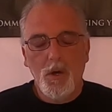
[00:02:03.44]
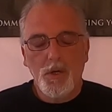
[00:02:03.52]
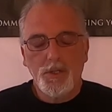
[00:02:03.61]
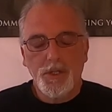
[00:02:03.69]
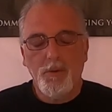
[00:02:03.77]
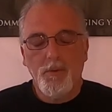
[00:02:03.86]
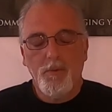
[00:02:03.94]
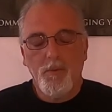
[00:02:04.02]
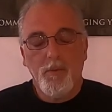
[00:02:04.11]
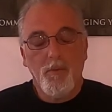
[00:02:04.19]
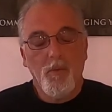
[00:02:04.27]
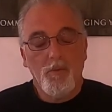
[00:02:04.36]
So
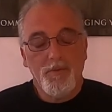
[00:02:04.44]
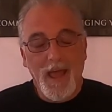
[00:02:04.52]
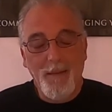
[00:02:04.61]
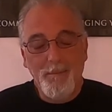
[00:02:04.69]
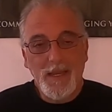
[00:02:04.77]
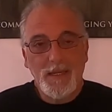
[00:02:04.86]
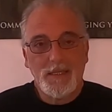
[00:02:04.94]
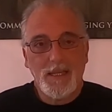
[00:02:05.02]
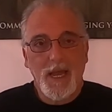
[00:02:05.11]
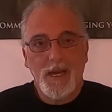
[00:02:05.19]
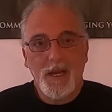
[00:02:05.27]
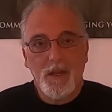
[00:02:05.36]
that being
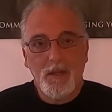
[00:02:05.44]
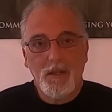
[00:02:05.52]
said,